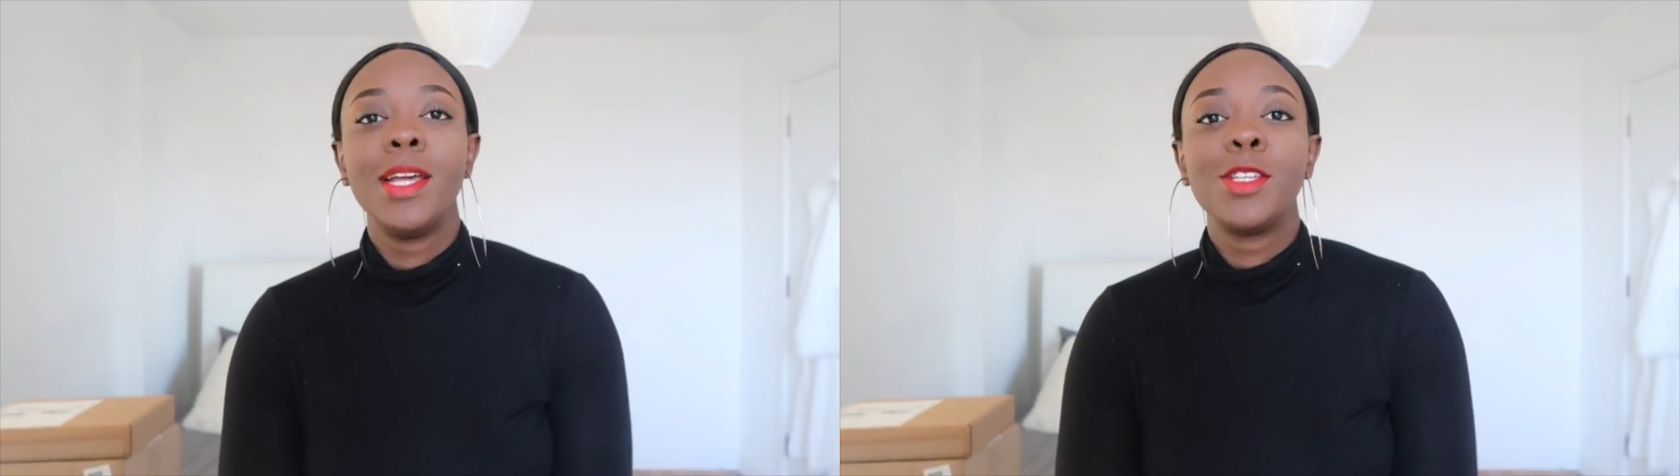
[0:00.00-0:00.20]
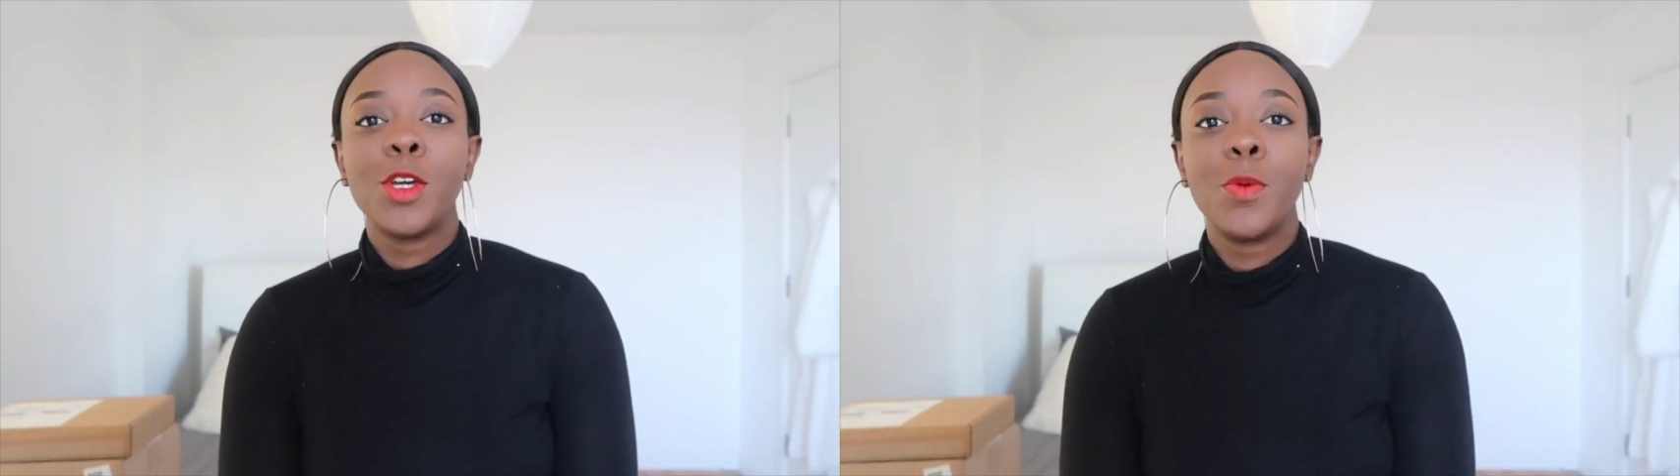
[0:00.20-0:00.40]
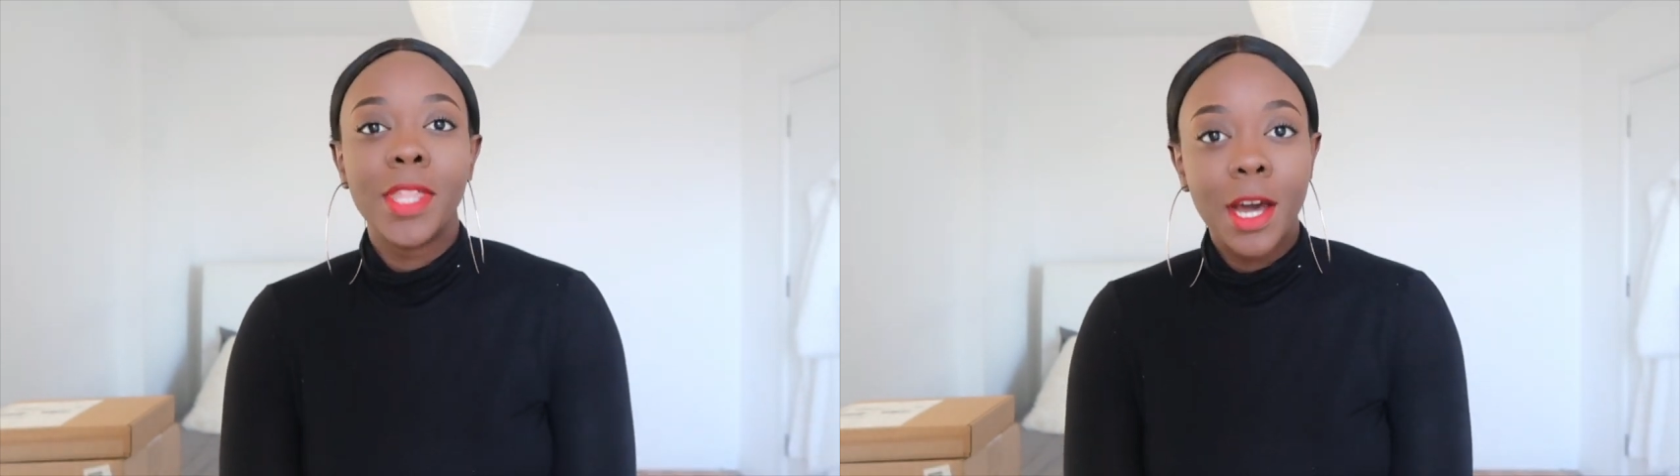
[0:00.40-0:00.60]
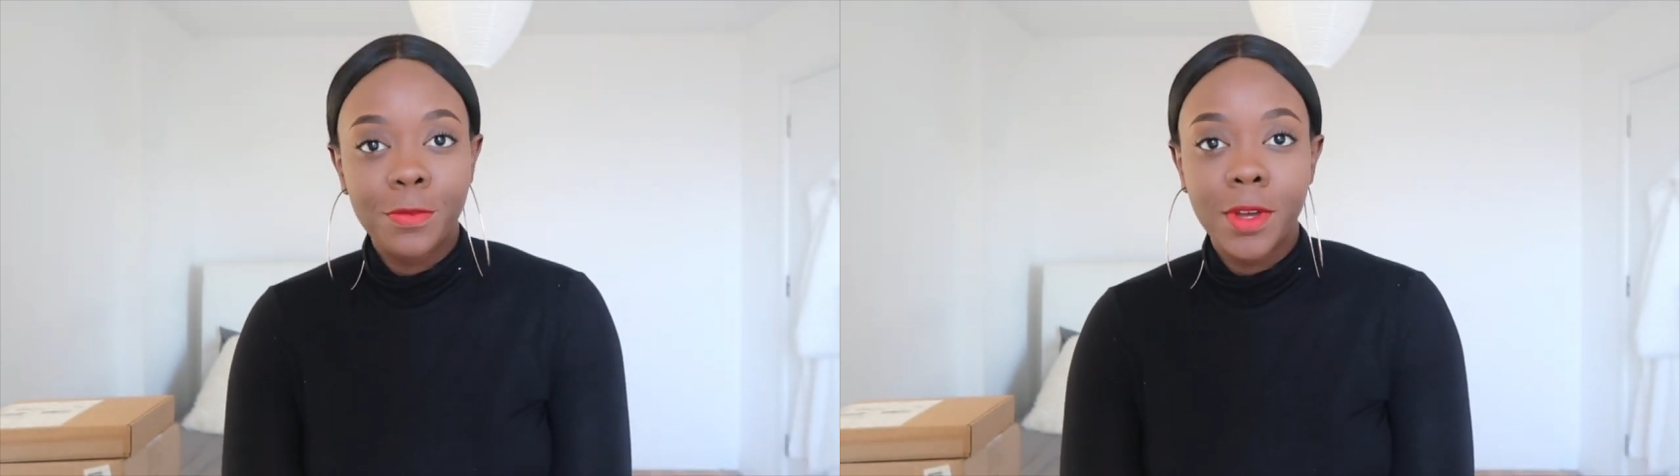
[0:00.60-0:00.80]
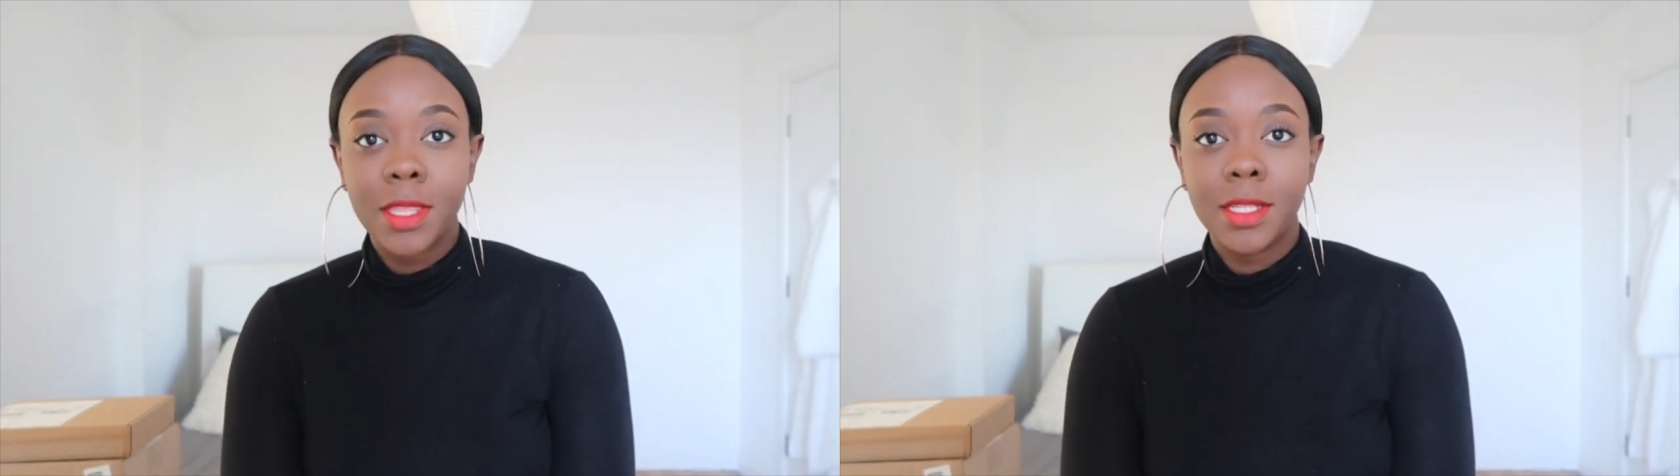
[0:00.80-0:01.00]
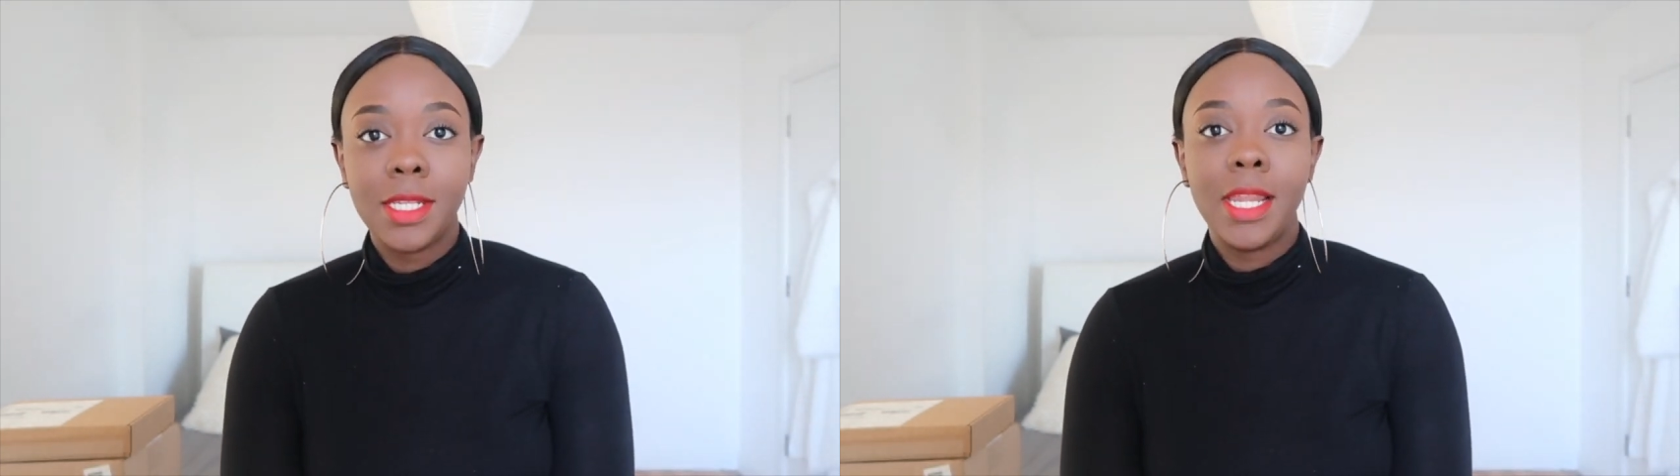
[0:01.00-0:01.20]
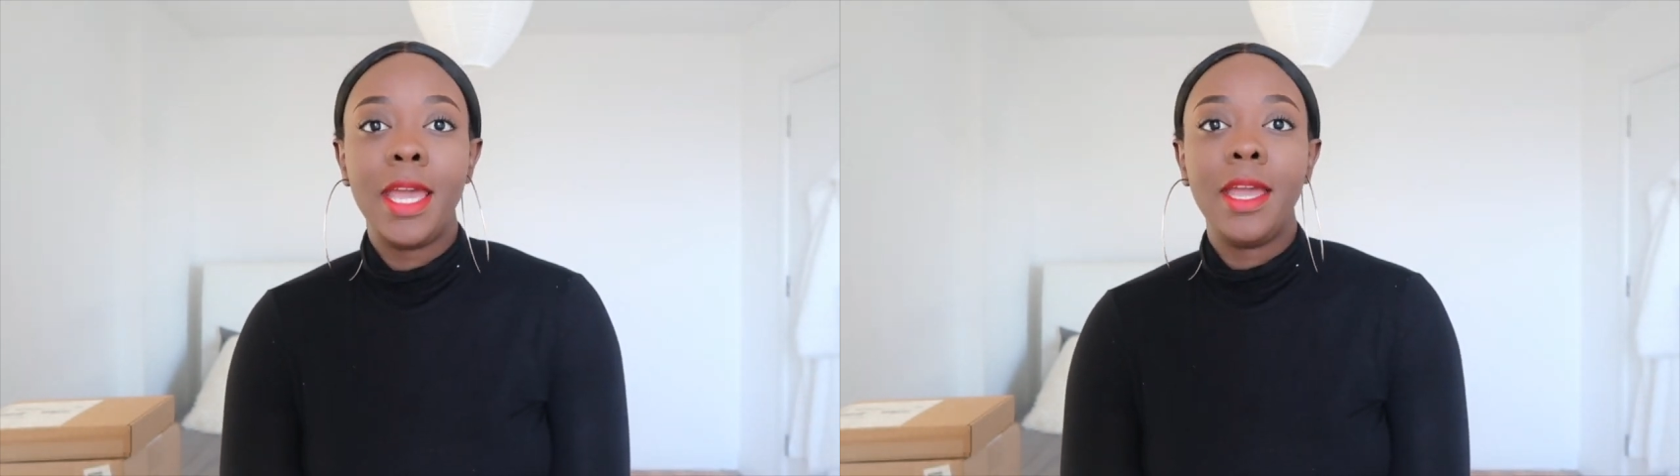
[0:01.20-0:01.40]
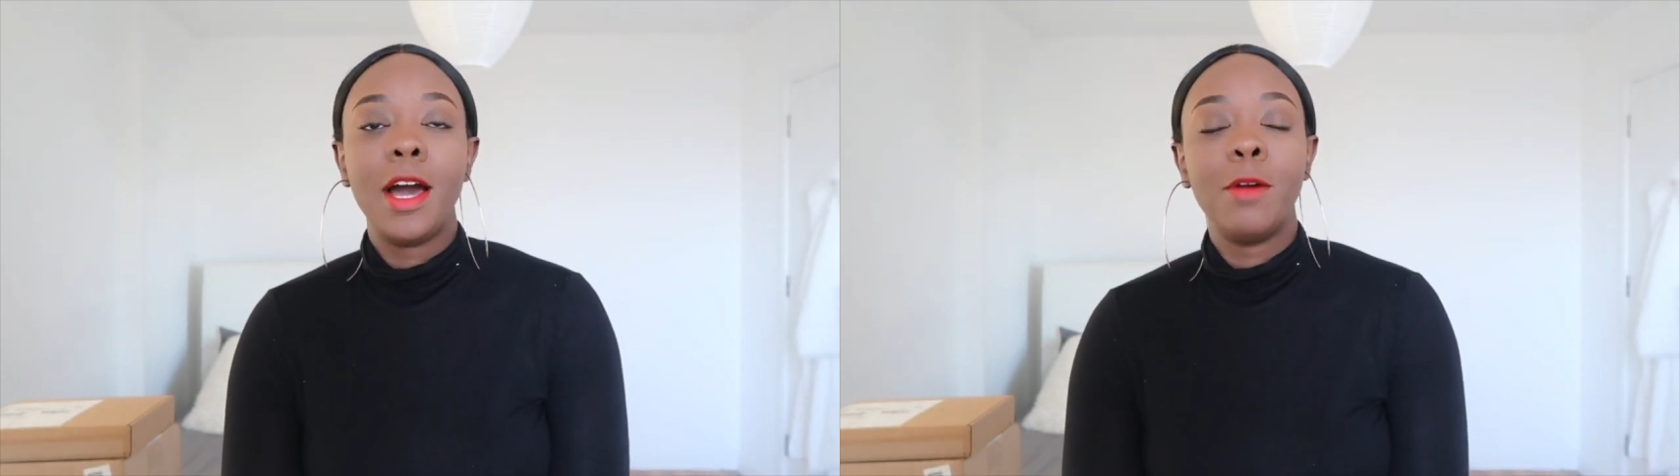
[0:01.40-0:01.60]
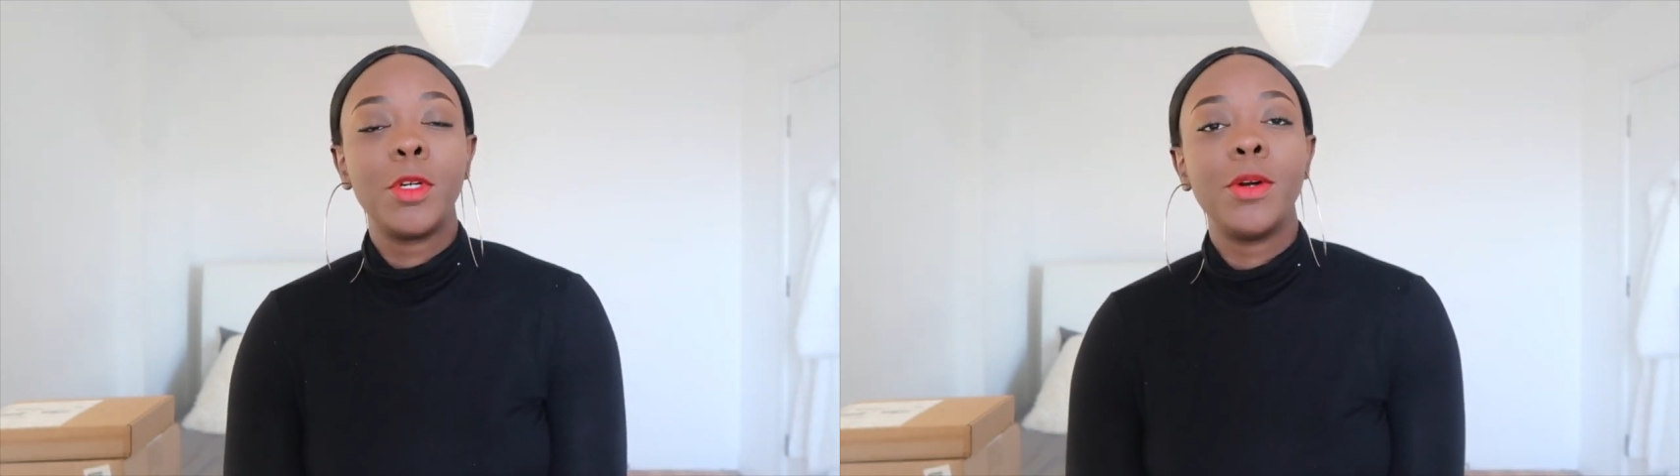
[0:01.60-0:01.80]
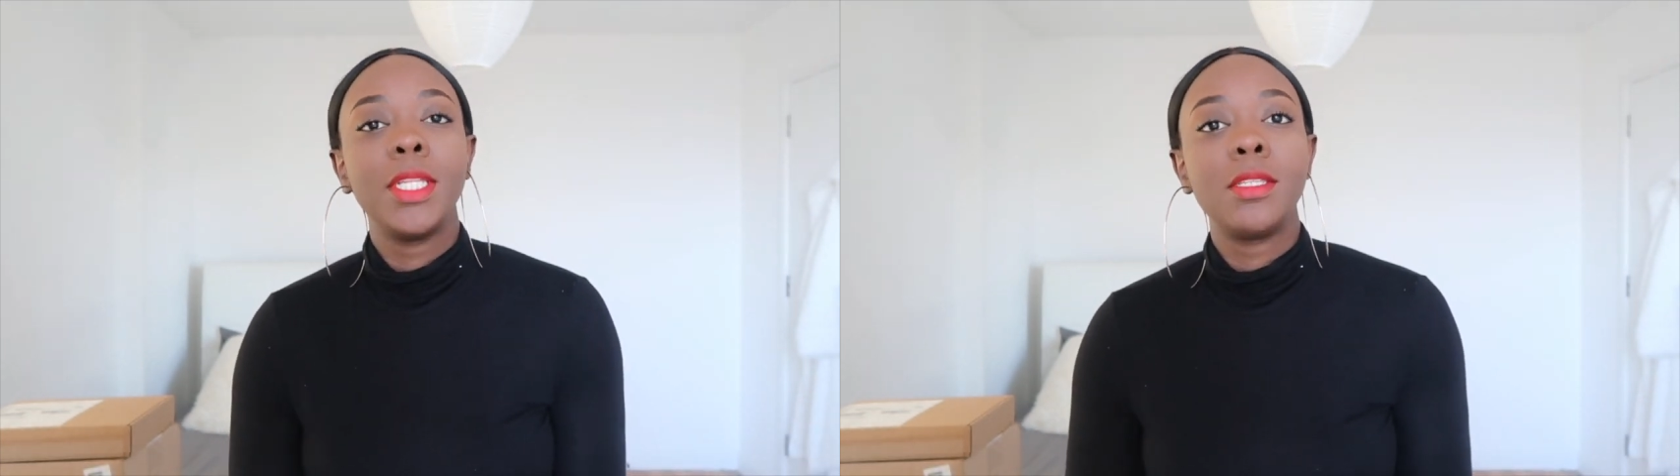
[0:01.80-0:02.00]
So without further delay,
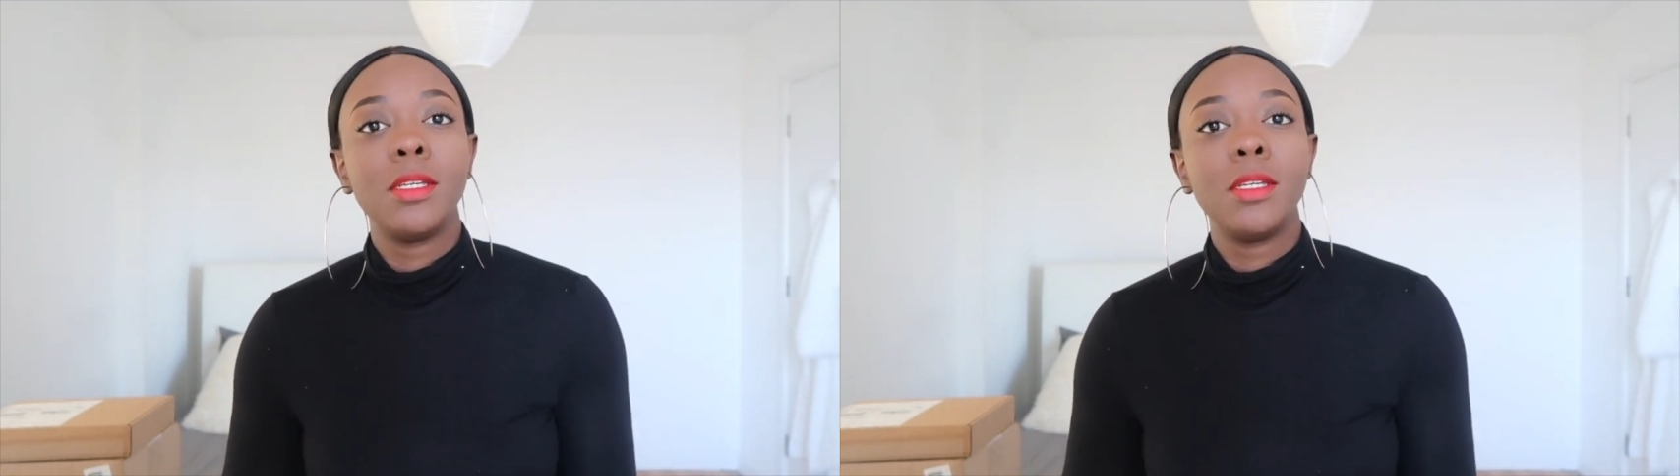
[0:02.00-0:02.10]
I'm going